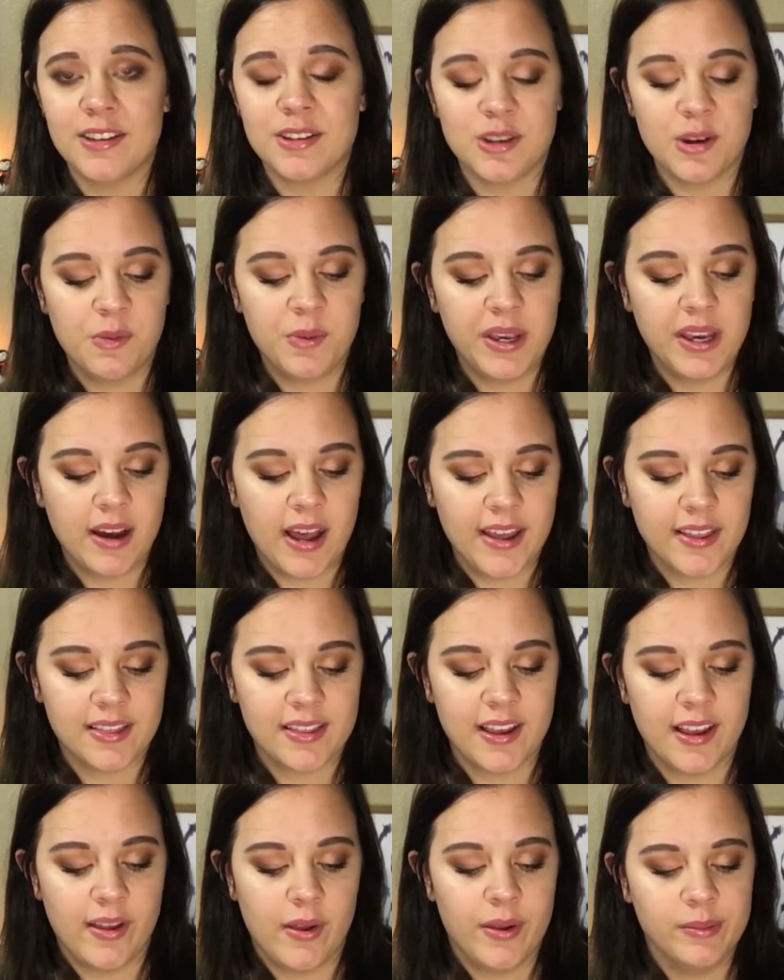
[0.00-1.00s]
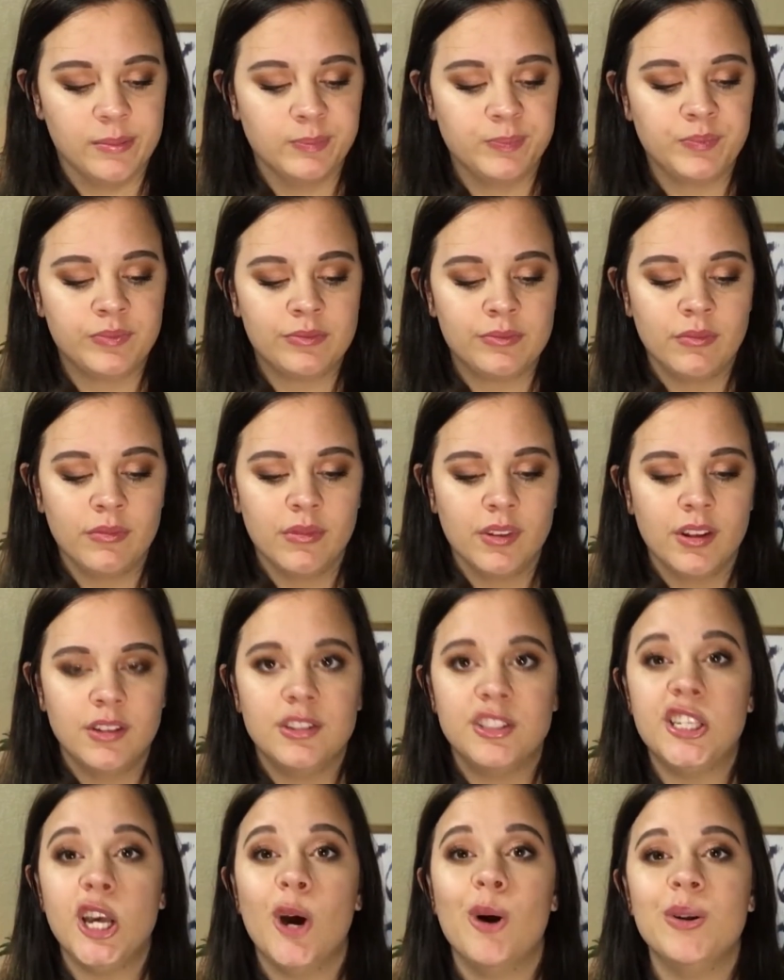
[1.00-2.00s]
So we like the
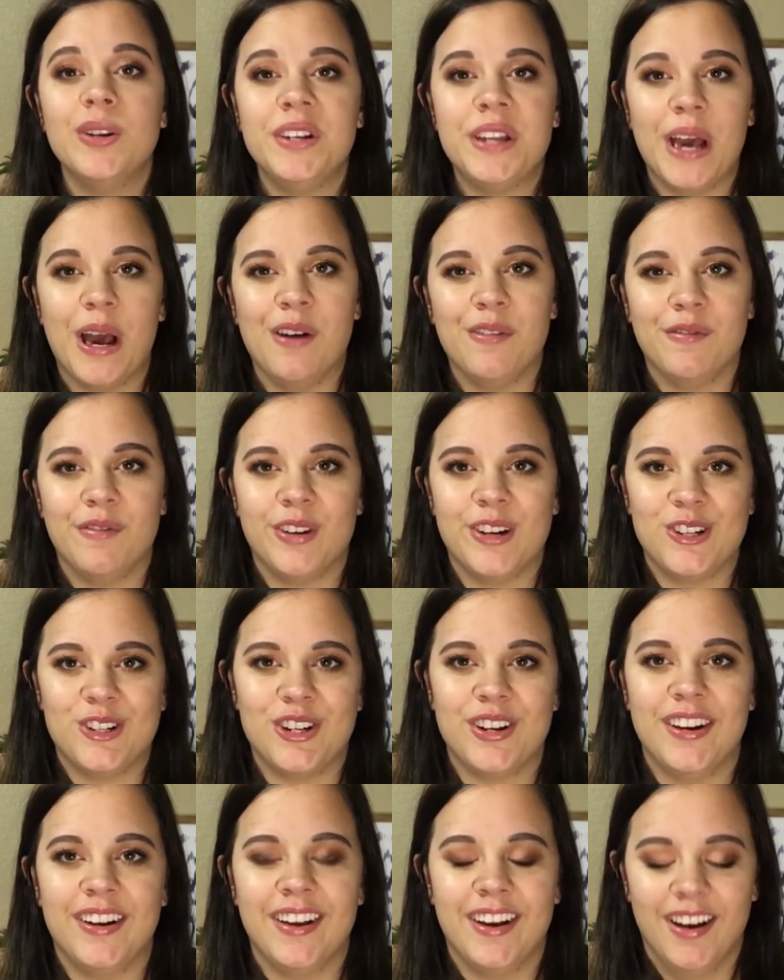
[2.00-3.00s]
toned down version